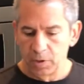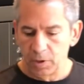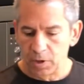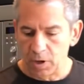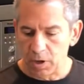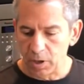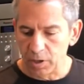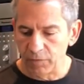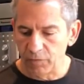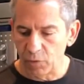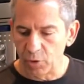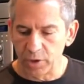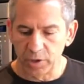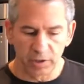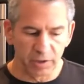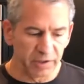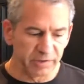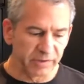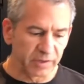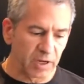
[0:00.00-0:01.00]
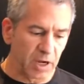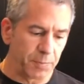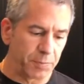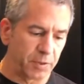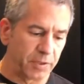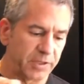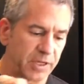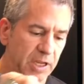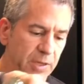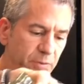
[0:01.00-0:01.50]
Olive oil is a
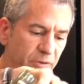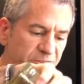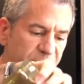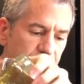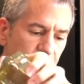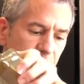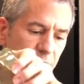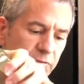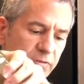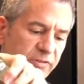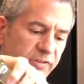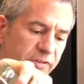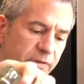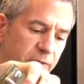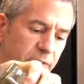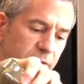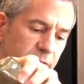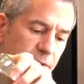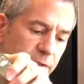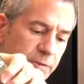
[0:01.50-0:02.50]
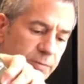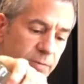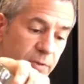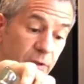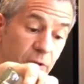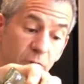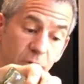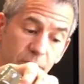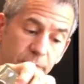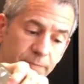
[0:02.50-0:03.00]
couple of tablespoons.
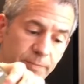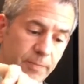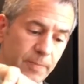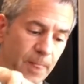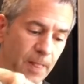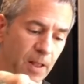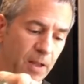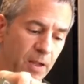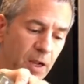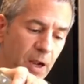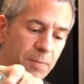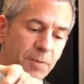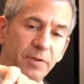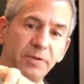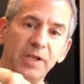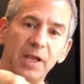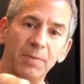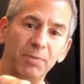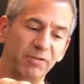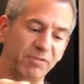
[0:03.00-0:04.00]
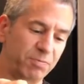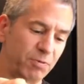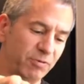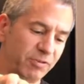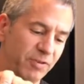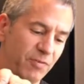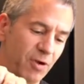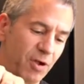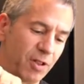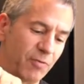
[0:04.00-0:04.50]
A couple of
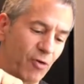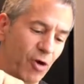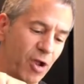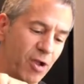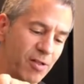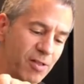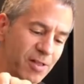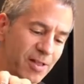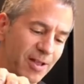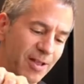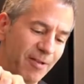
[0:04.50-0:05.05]
tablespoons of olive oil.